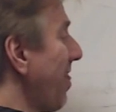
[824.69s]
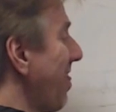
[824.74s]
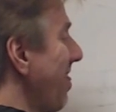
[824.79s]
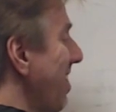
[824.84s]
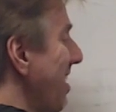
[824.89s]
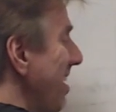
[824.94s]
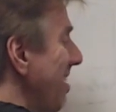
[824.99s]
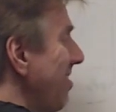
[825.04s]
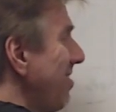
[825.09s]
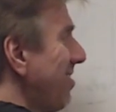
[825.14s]

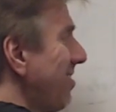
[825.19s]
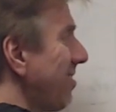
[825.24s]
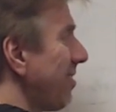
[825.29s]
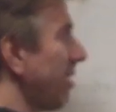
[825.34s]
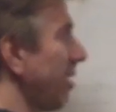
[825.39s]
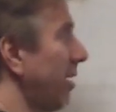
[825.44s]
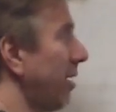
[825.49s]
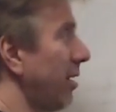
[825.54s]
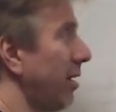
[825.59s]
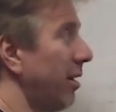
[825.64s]
this,
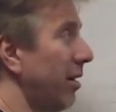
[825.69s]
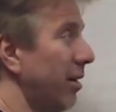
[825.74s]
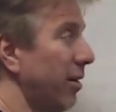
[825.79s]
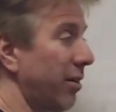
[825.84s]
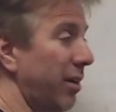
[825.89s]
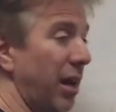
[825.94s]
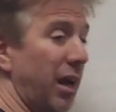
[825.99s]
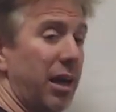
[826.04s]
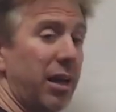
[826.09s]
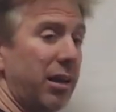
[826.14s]

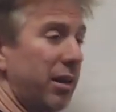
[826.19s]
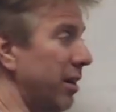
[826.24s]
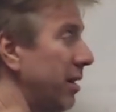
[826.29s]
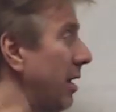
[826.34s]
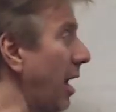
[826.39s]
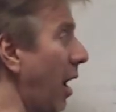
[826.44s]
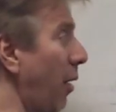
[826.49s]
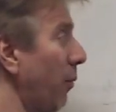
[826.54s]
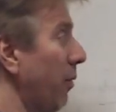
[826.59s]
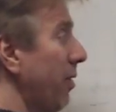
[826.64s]
okay?
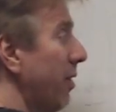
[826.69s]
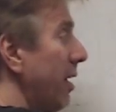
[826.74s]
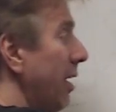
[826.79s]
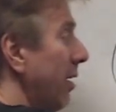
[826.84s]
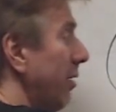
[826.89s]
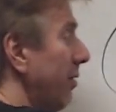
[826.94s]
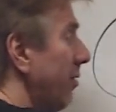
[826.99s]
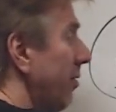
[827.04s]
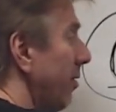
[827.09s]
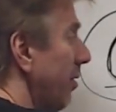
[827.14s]
Not with
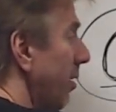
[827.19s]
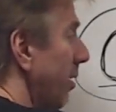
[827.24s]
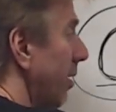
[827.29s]
this,